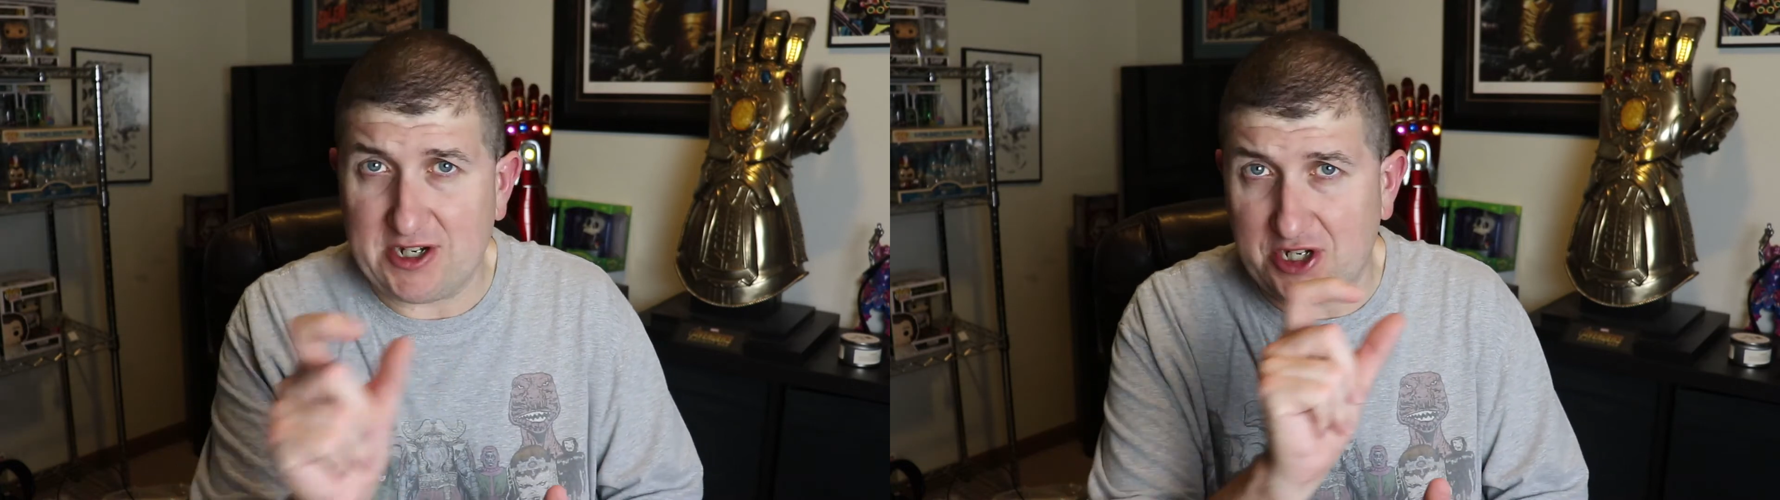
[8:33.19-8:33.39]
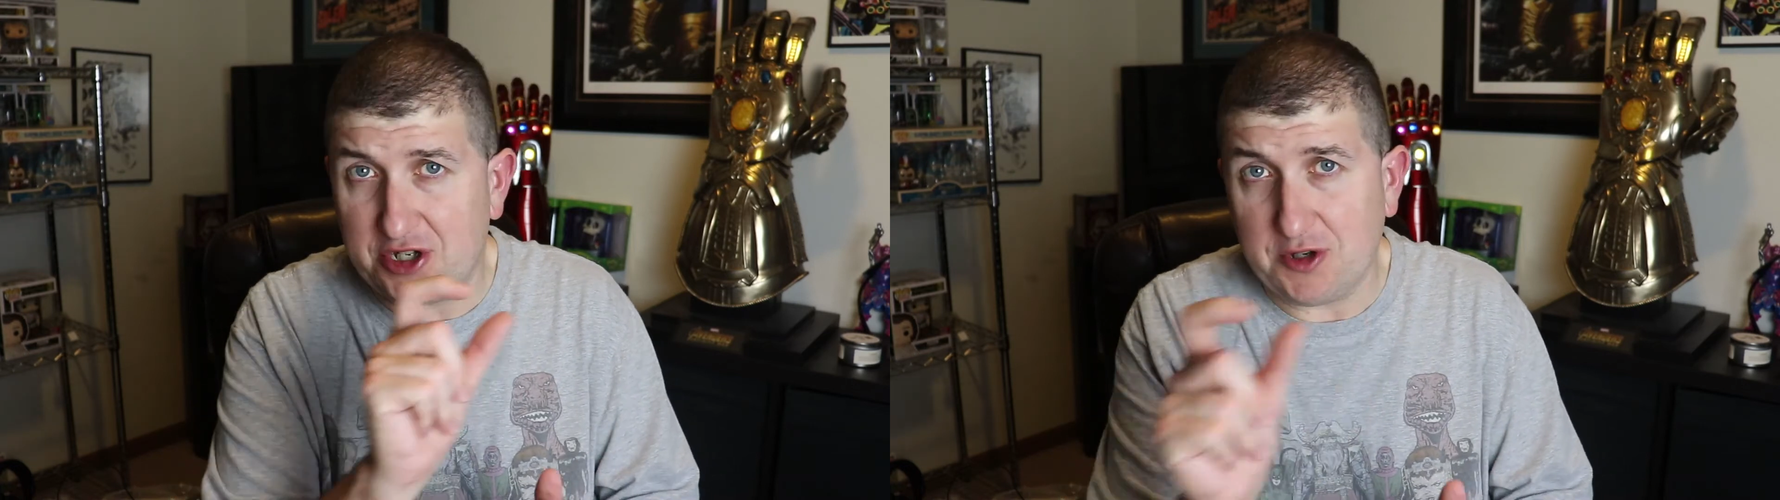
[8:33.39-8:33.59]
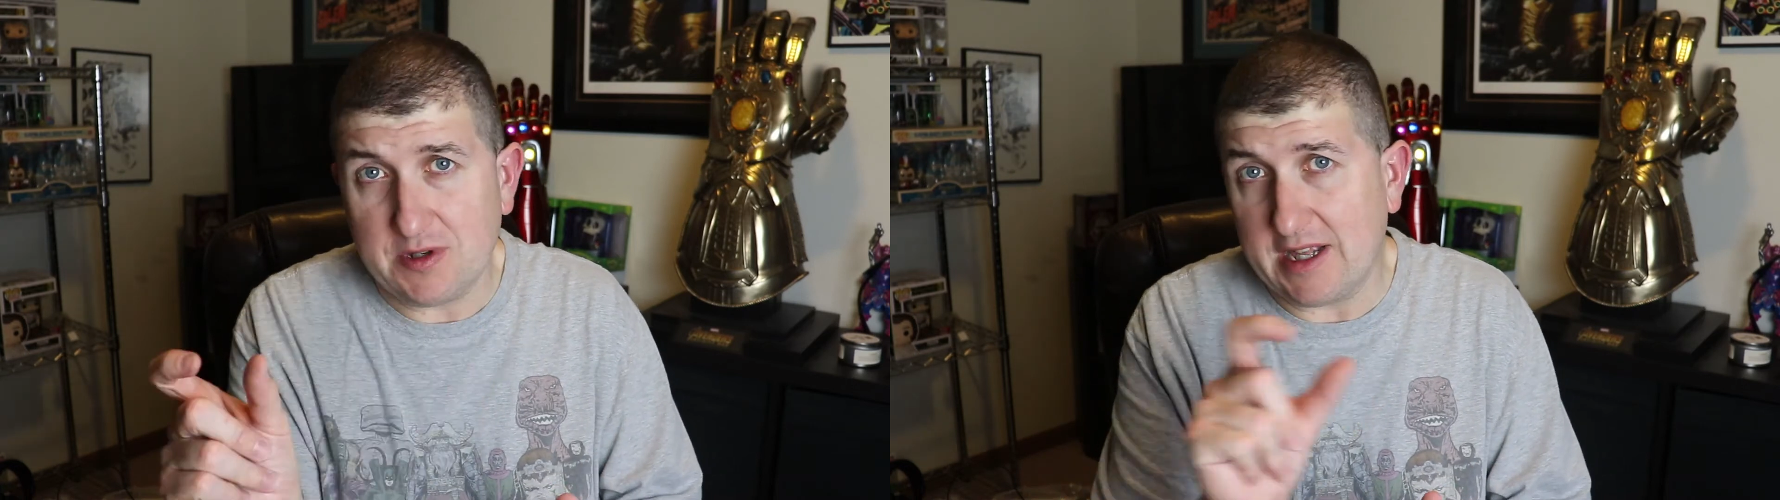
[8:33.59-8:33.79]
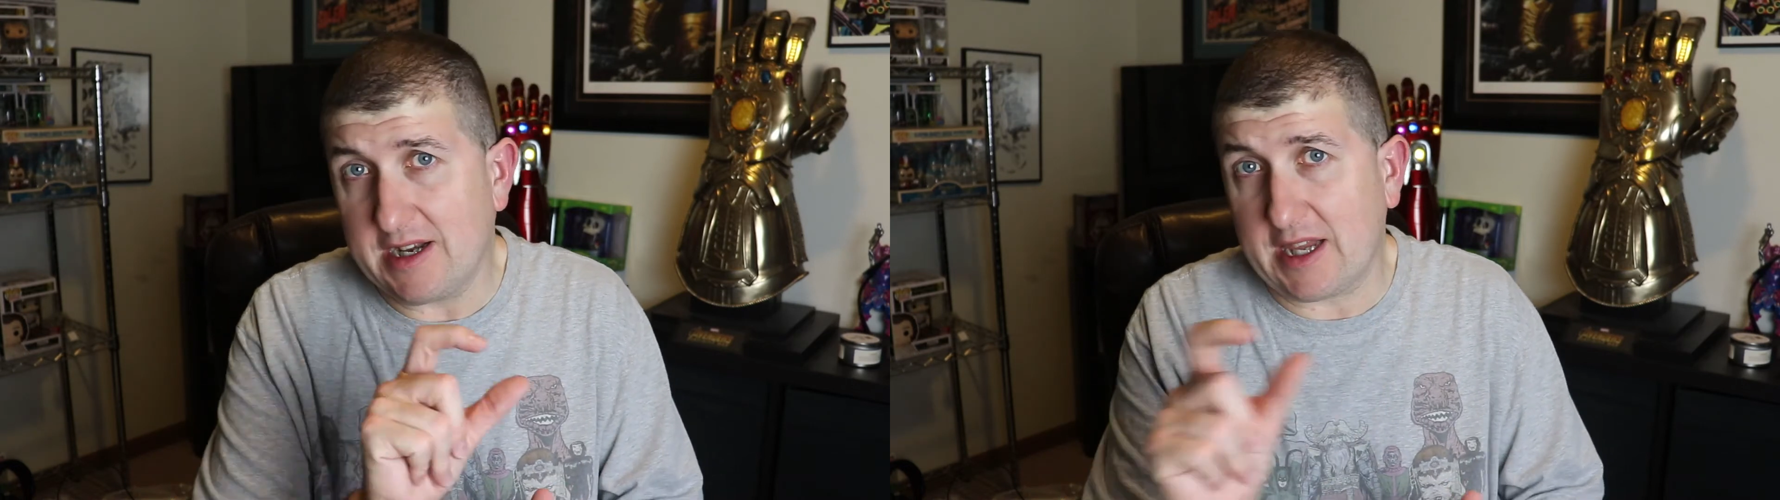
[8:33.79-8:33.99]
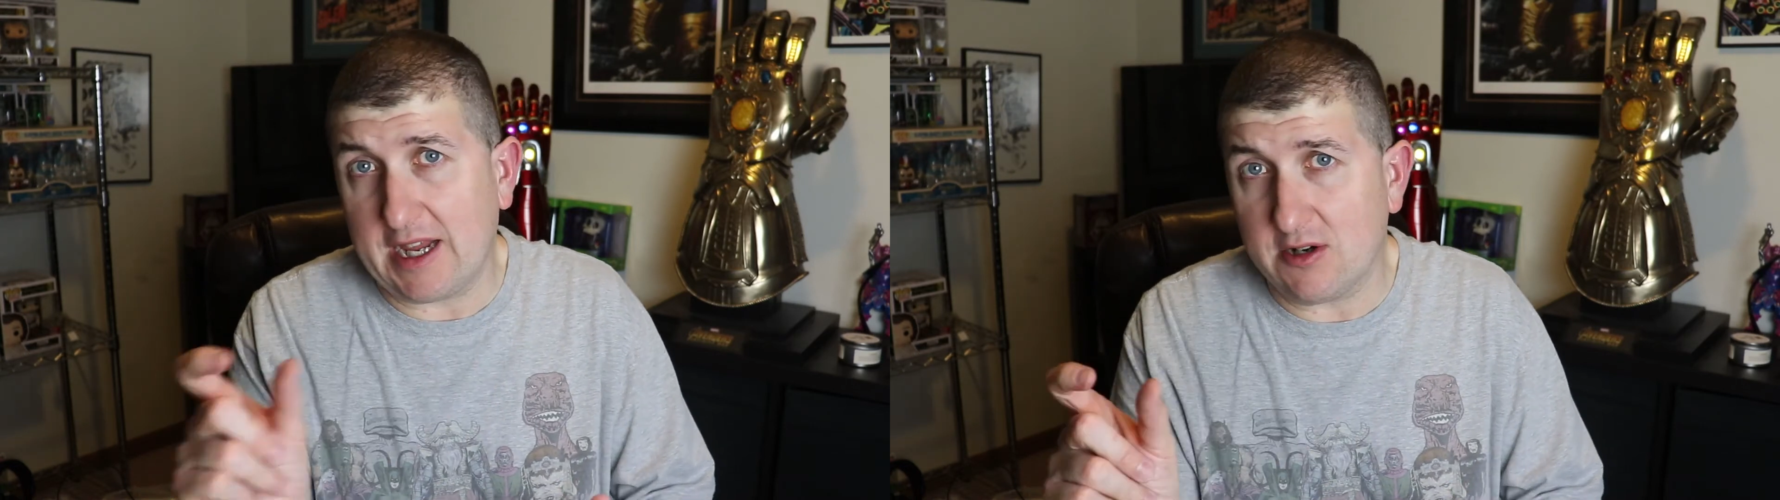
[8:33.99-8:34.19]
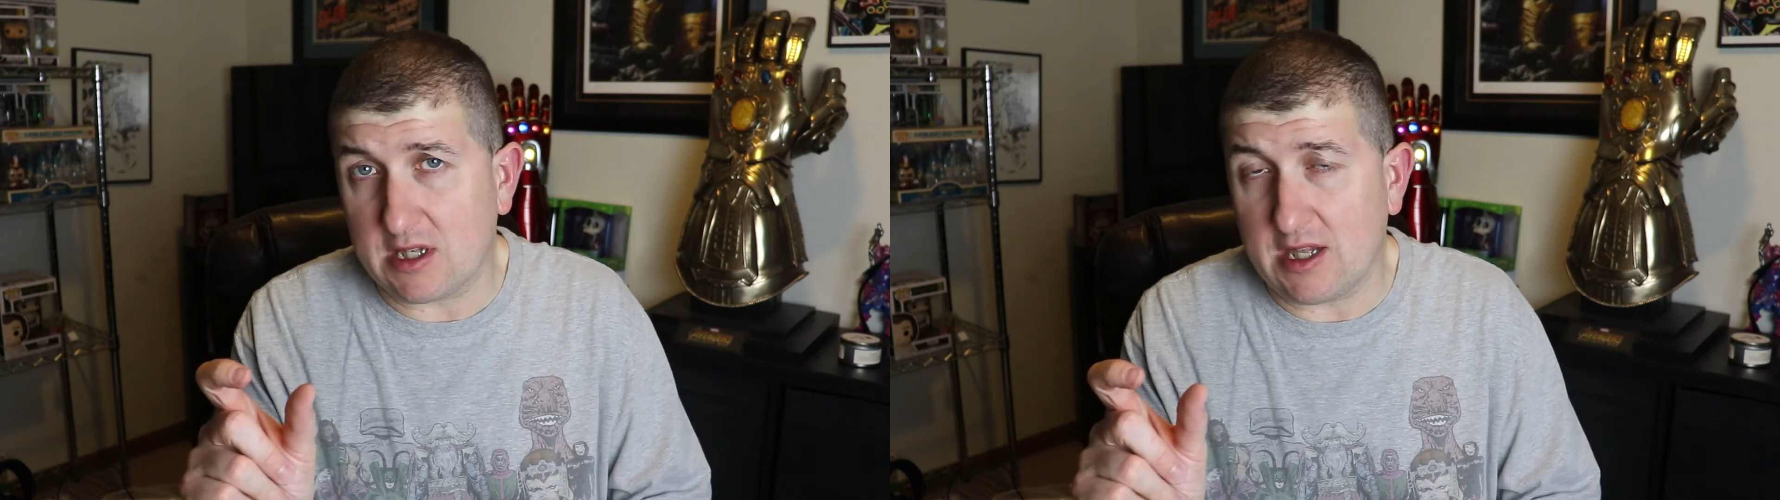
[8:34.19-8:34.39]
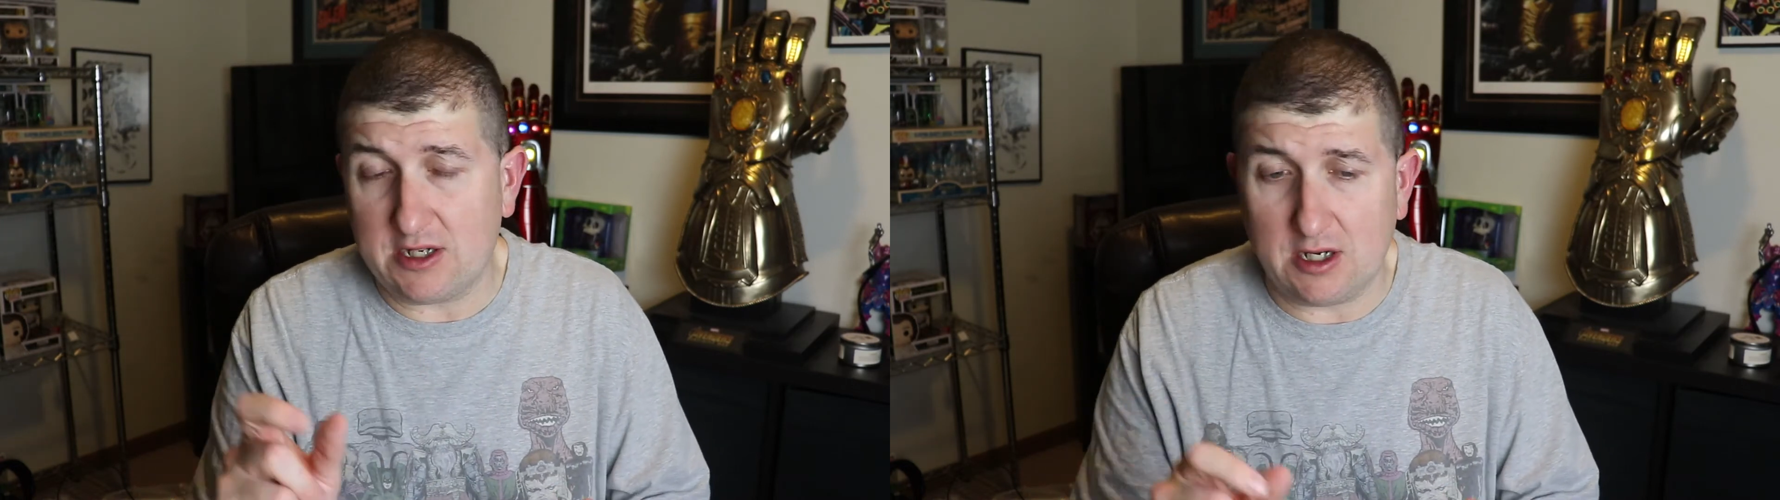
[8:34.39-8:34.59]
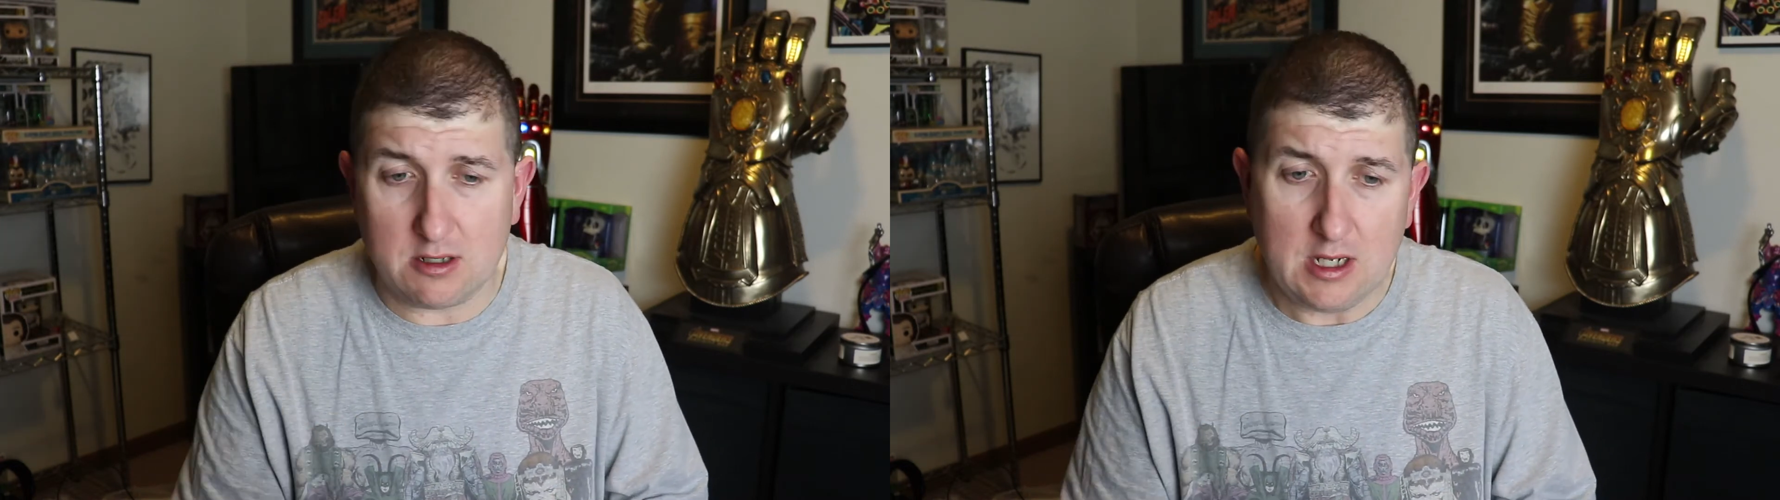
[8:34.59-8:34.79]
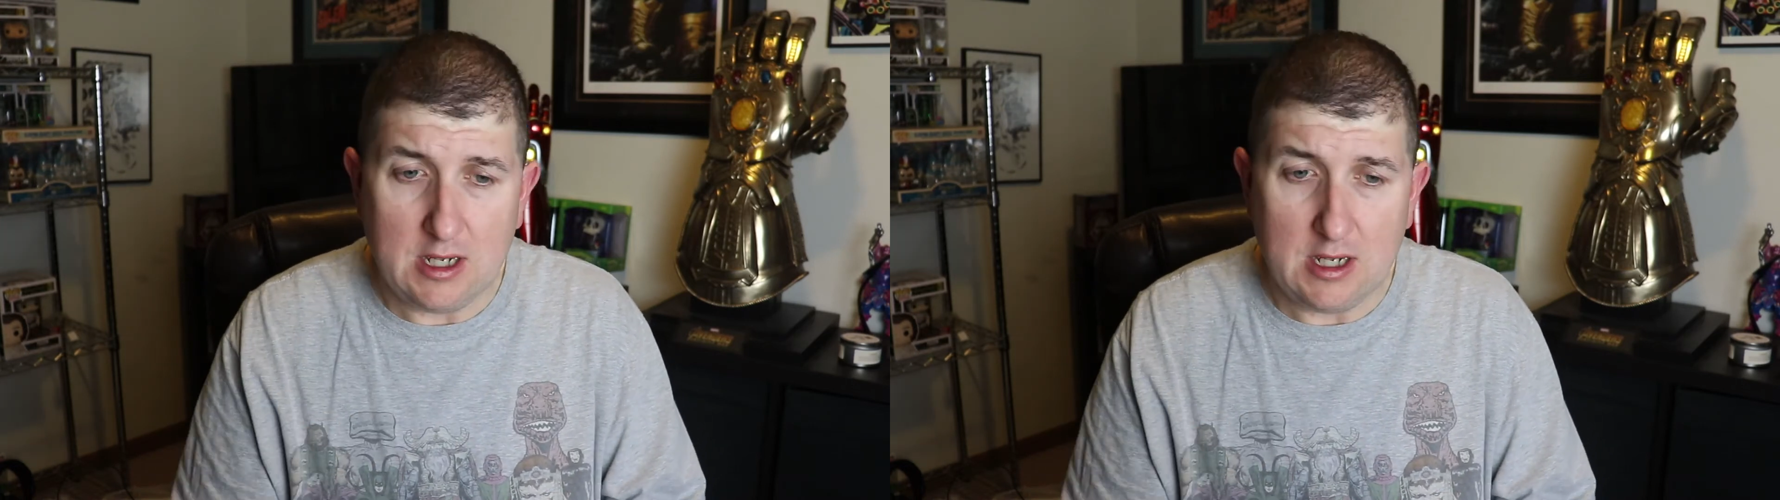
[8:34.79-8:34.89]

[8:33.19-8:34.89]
actually choose the indicator selector.